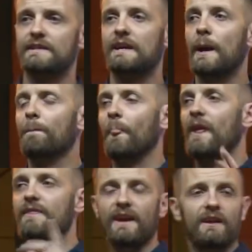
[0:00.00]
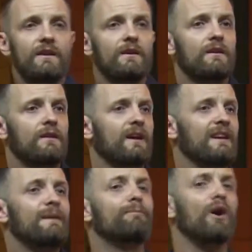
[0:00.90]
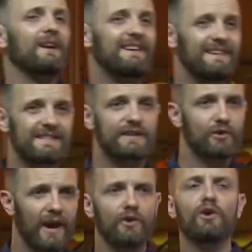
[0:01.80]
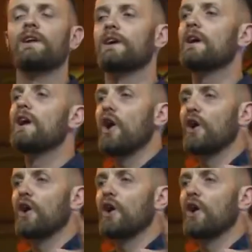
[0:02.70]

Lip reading: things, and then the pod leaders that you had earlier